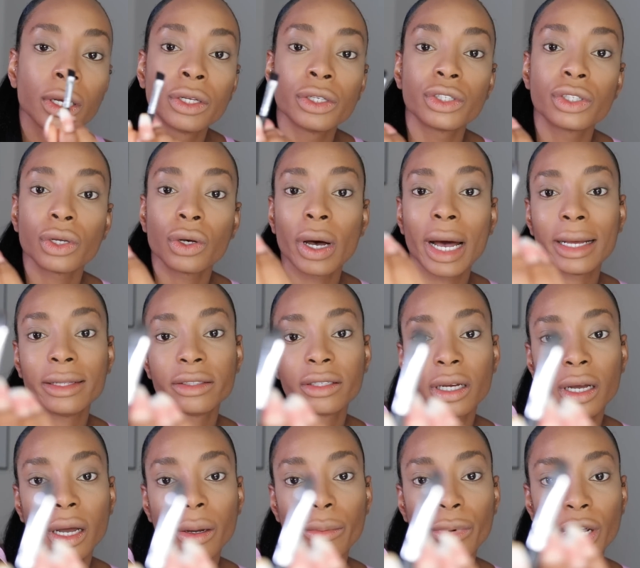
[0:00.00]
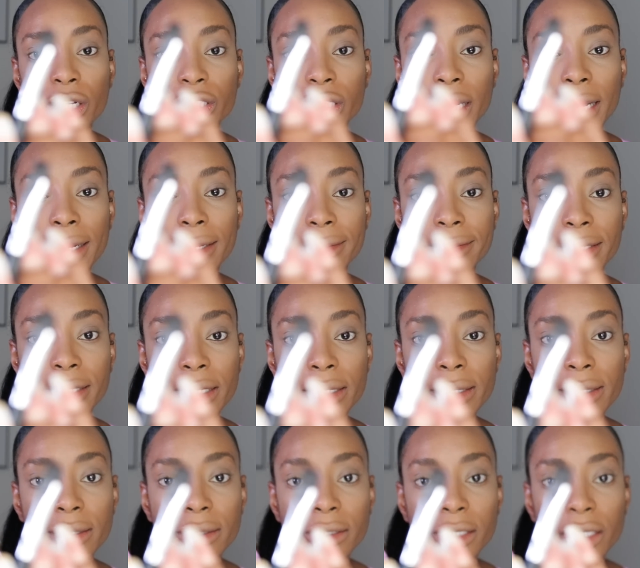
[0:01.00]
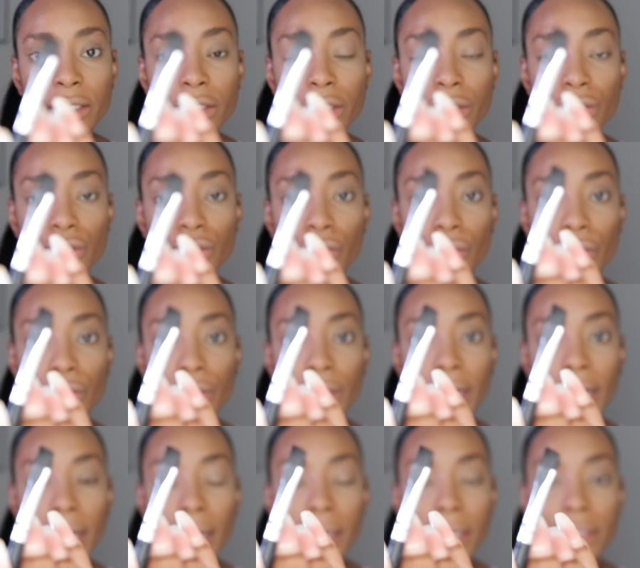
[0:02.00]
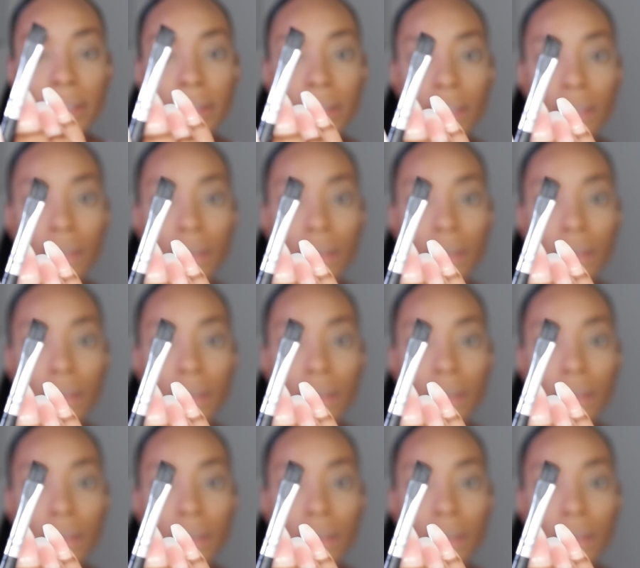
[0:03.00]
So I took a brush like this just to show you guys.